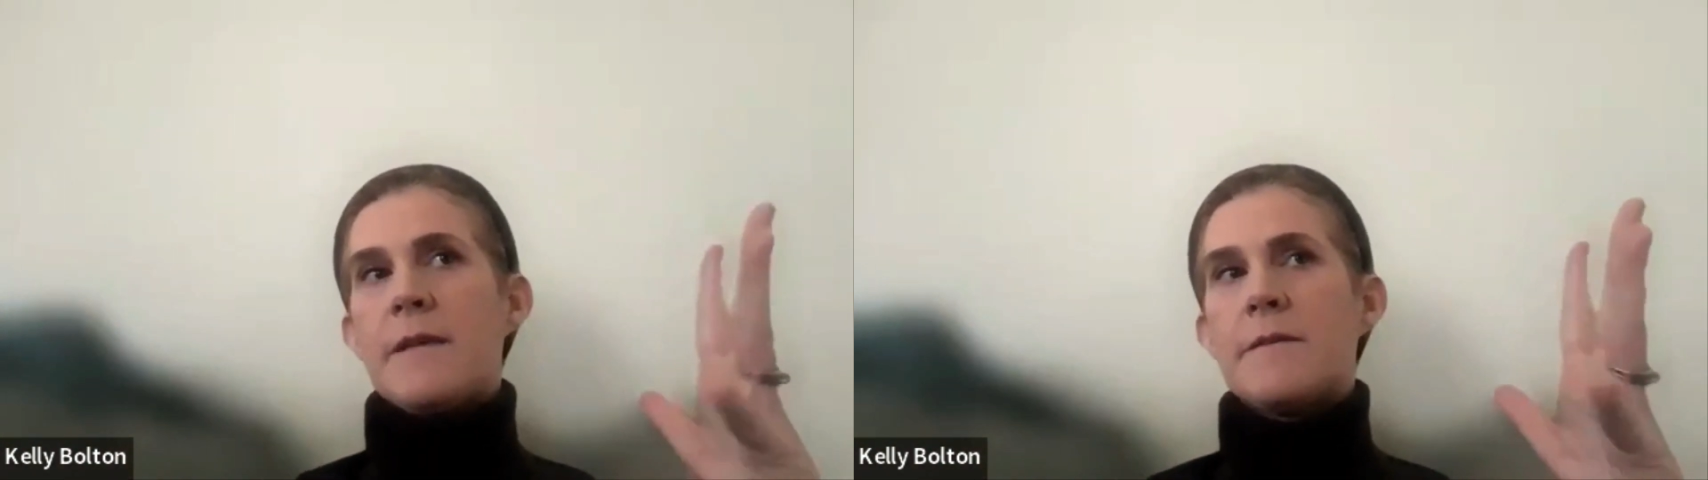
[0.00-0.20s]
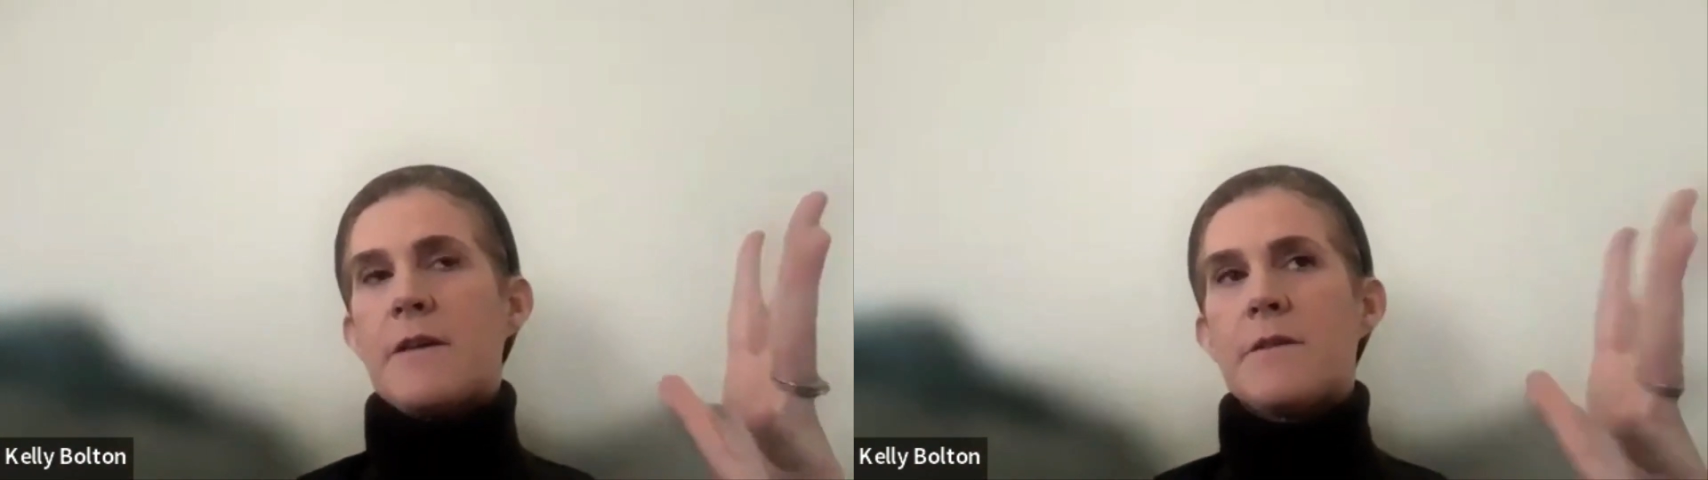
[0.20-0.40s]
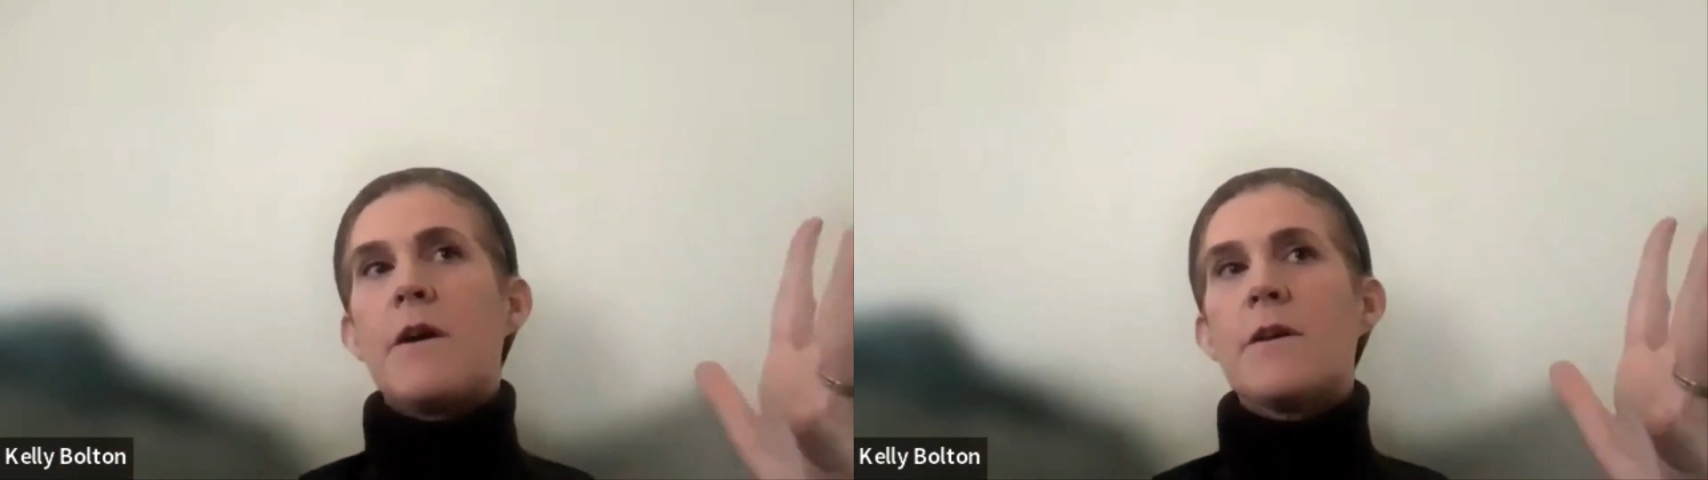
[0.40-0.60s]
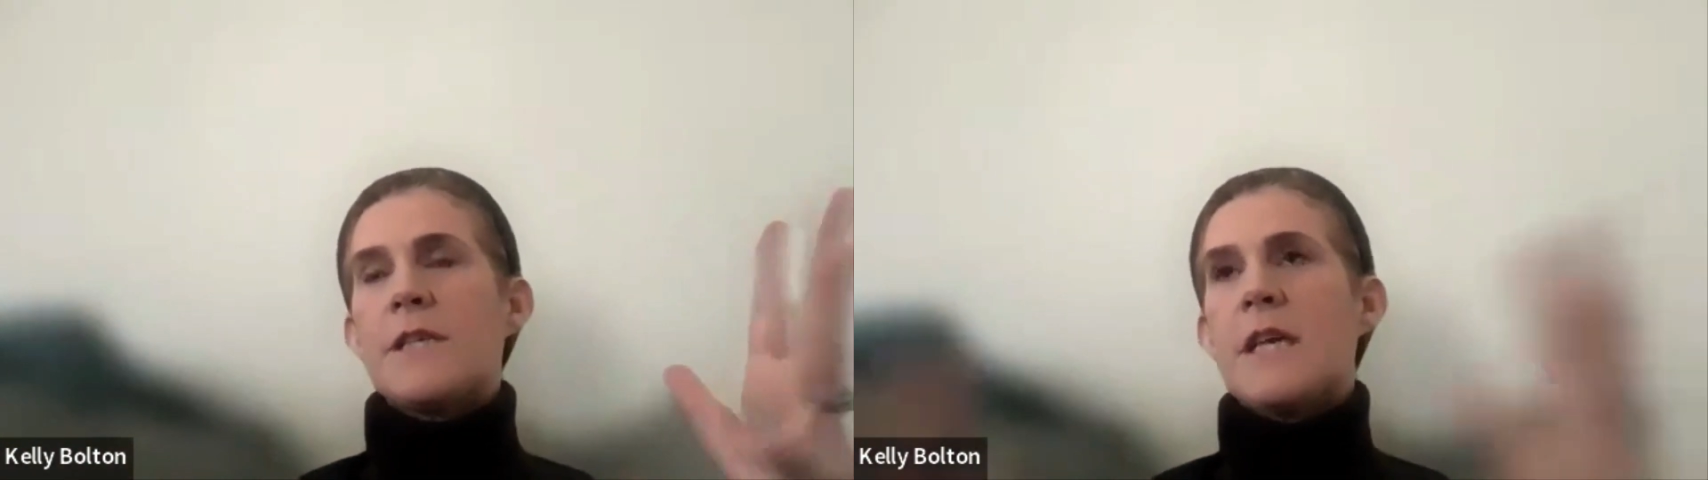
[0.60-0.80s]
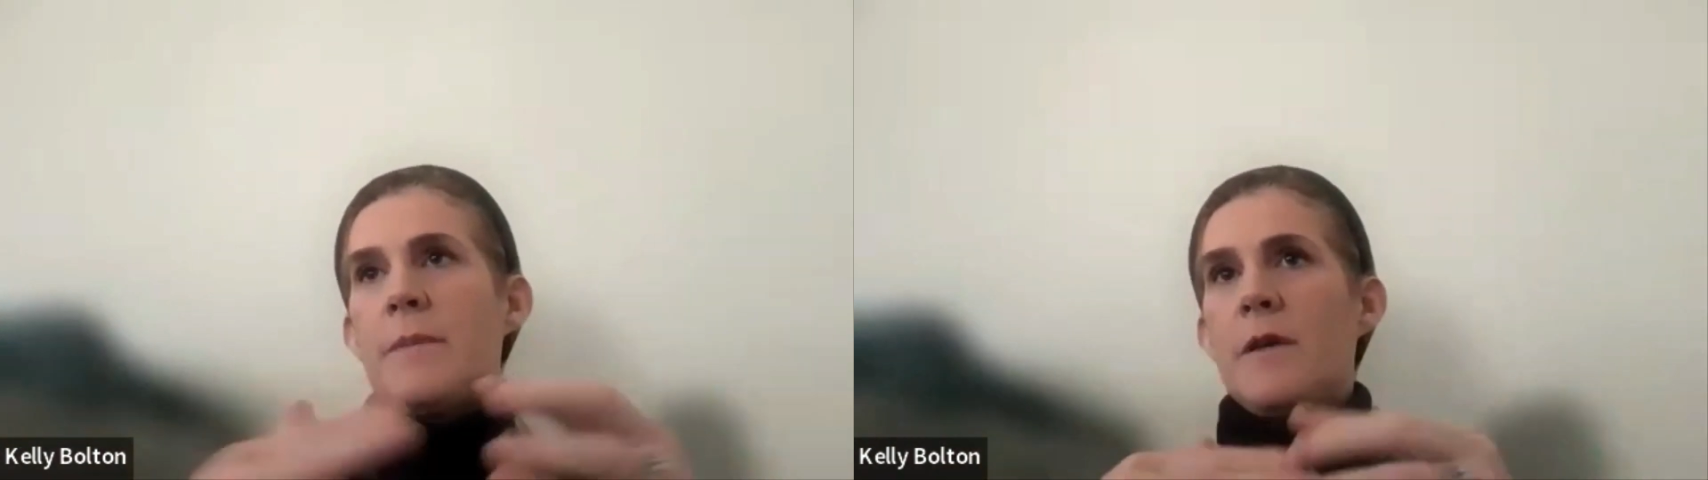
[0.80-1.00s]
technology
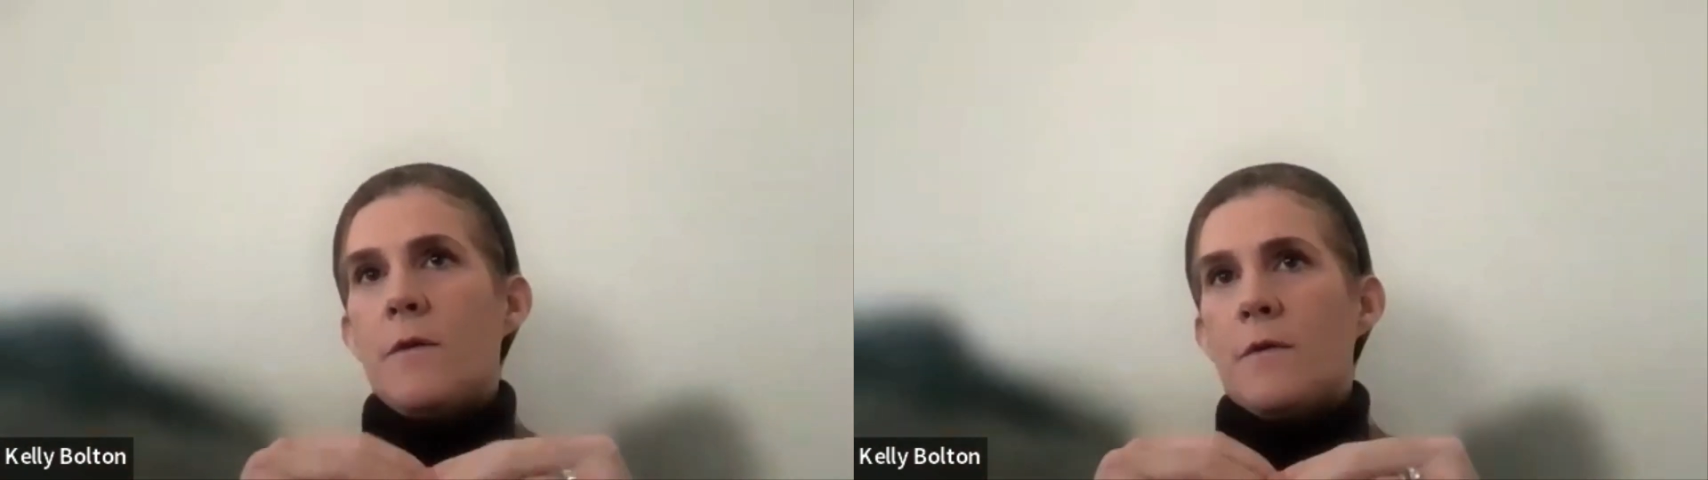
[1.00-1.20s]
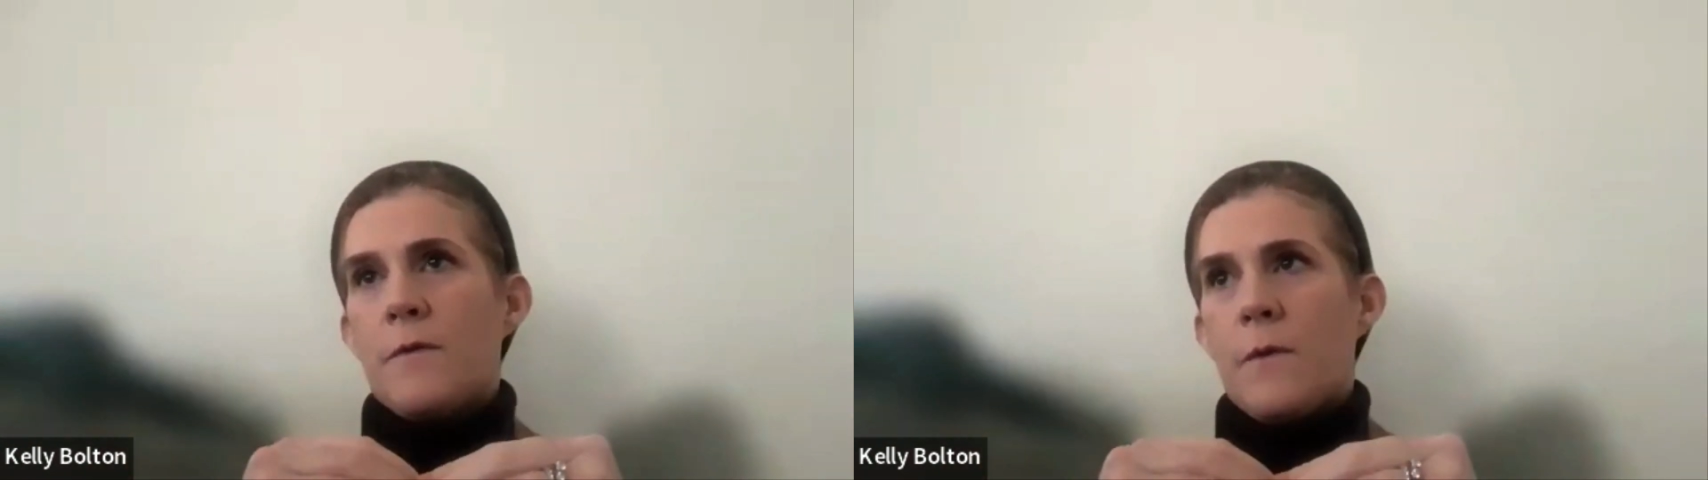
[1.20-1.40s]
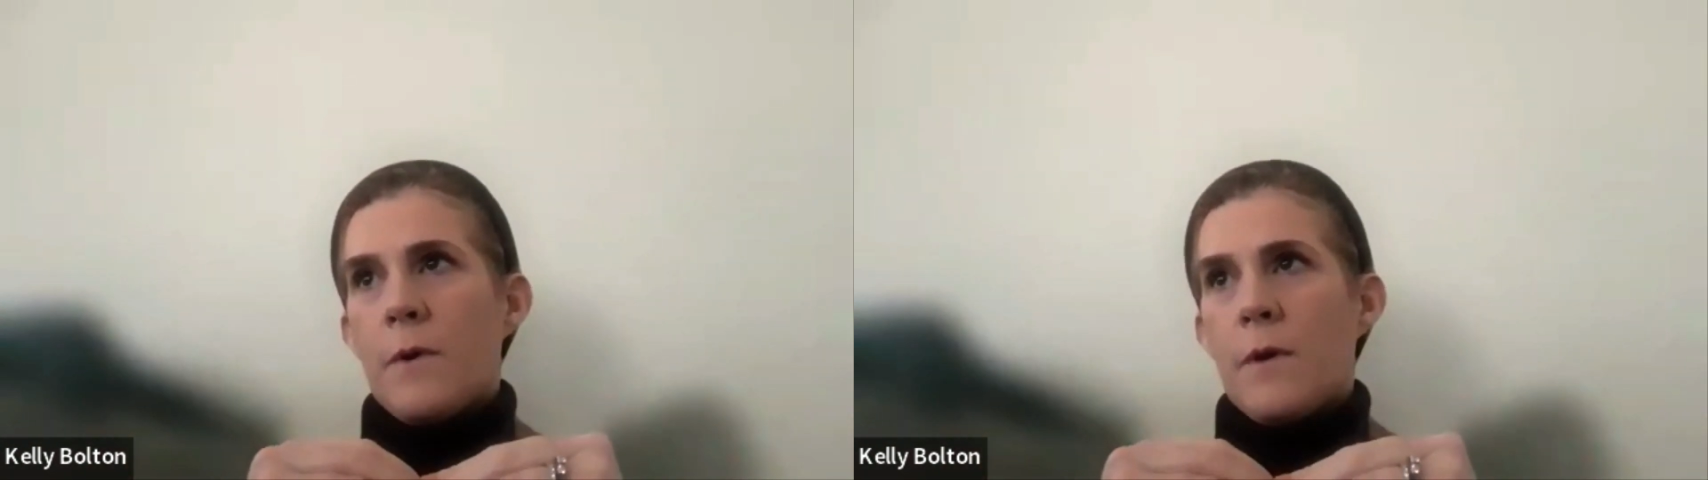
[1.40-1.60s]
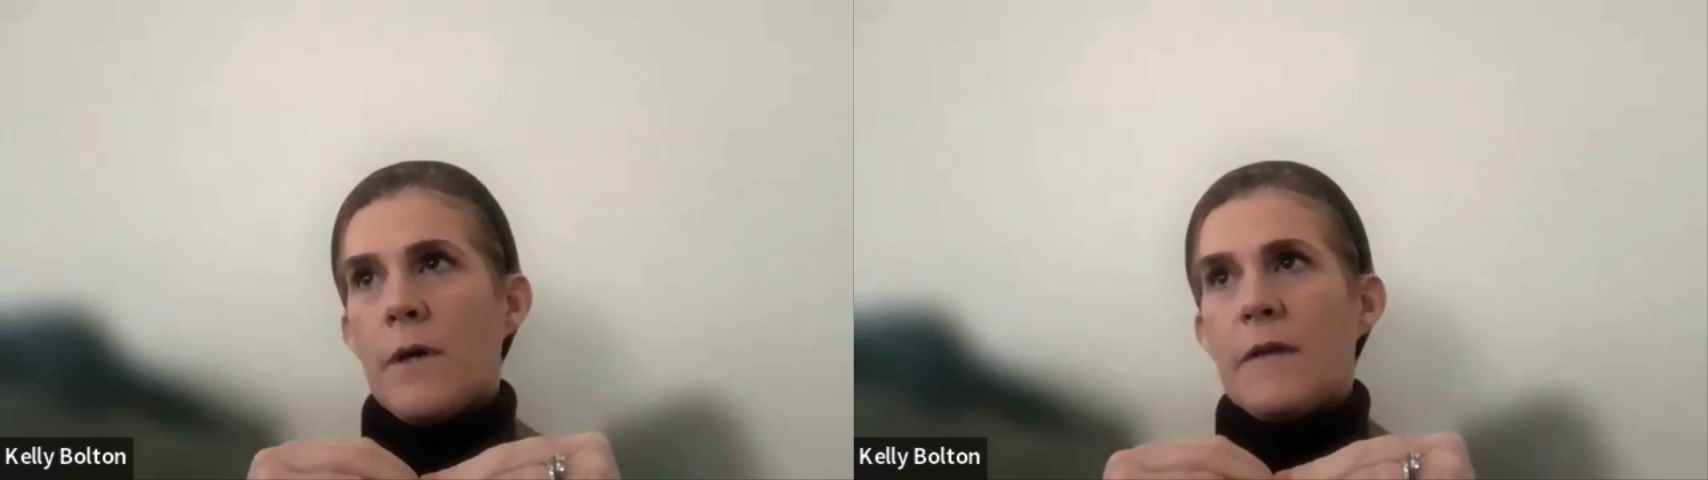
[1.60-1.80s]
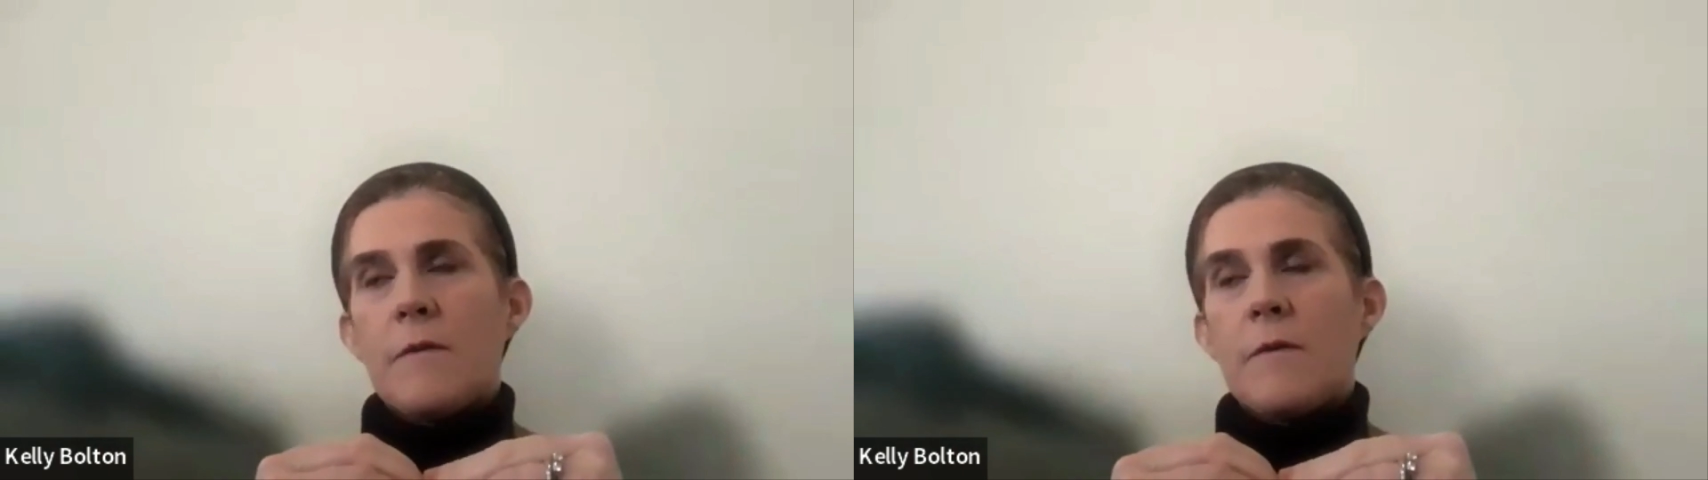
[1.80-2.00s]
can be used for
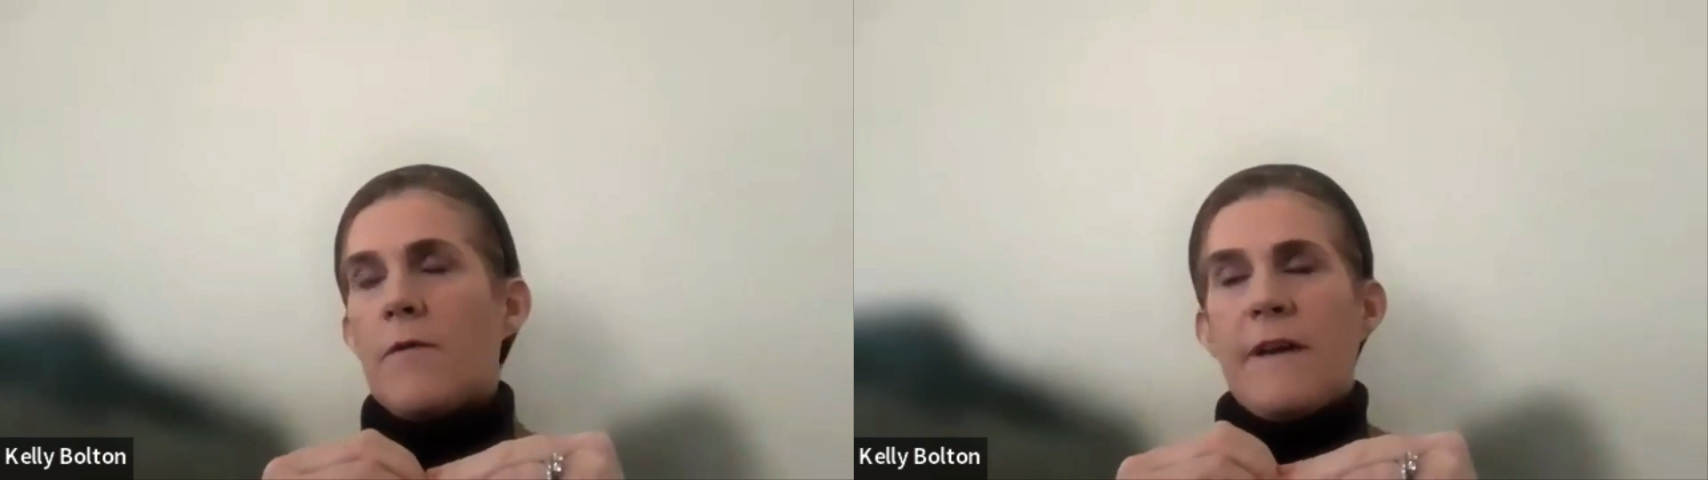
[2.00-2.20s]
is